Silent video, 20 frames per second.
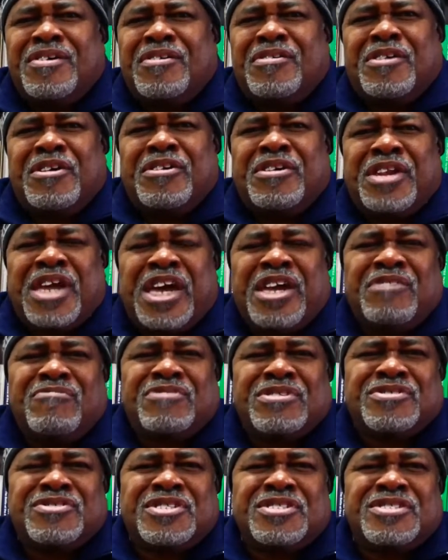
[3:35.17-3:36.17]
and, and
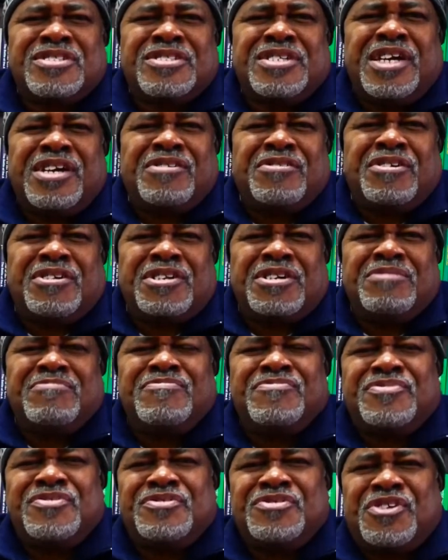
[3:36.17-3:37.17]
8168 and all
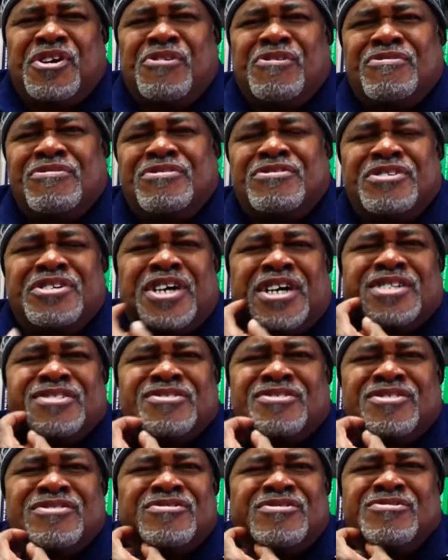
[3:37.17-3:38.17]
that. Go into the yards
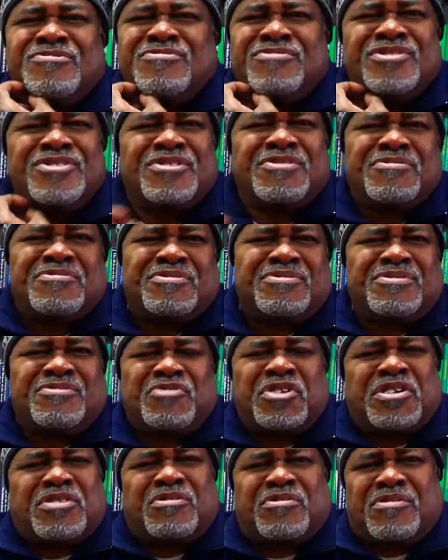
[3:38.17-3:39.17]
and just do, you know,
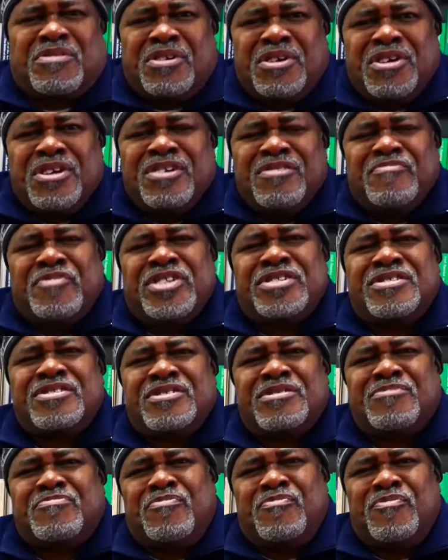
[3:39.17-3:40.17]
quick
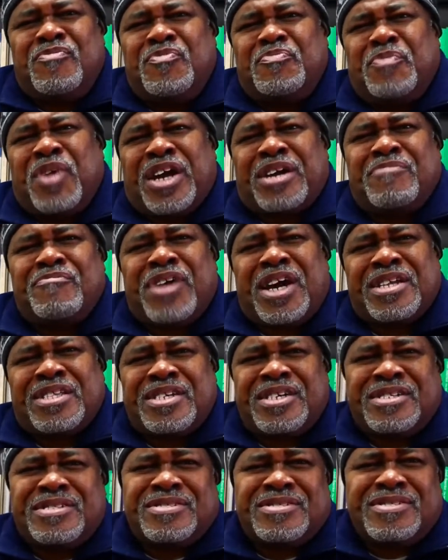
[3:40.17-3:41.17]
pieces back and back.
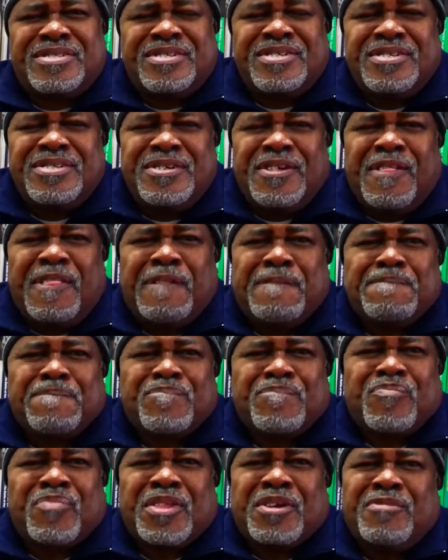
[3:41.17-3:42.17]
Then
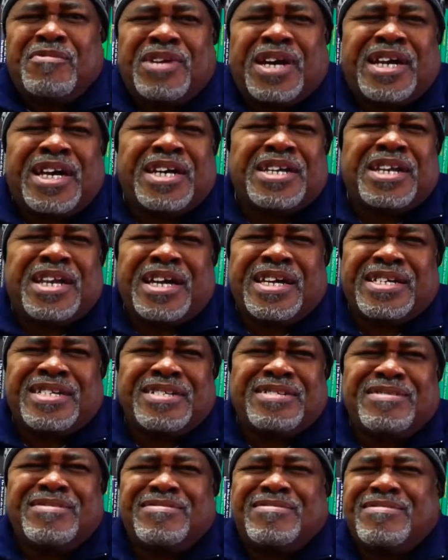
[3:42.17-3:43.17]
I kind of like,
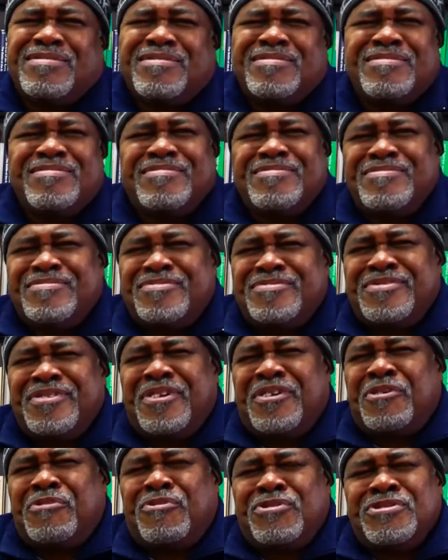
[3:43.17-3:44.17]
you
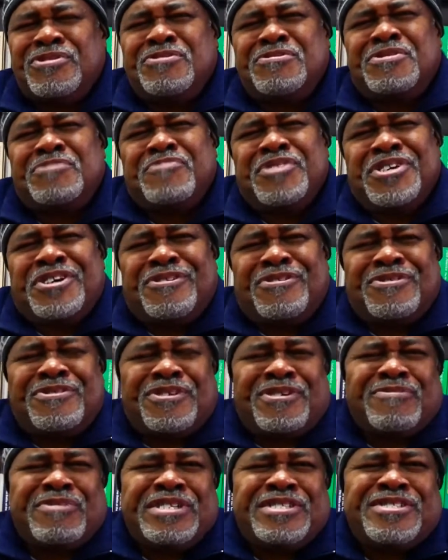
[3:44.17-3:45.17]
know, what's used to me going
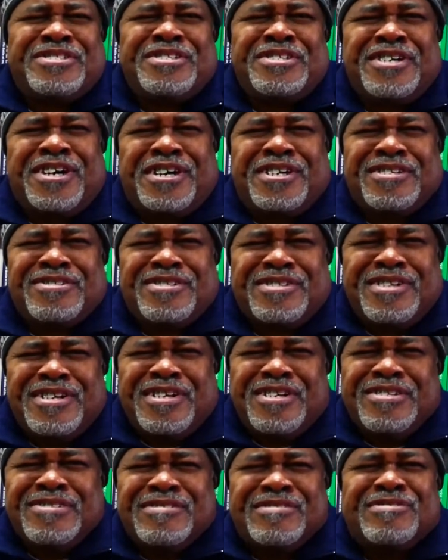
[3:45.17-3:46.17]
all the way to the yard
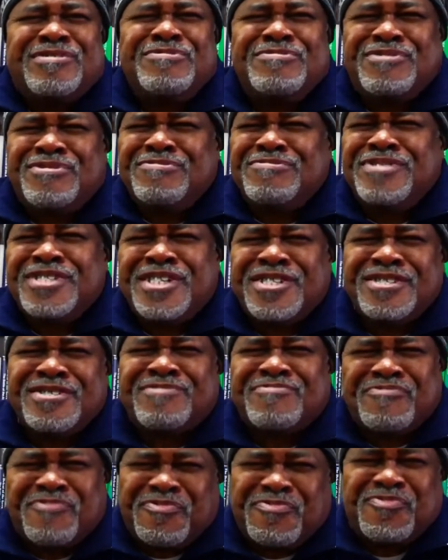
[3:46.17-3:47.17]
to do two letters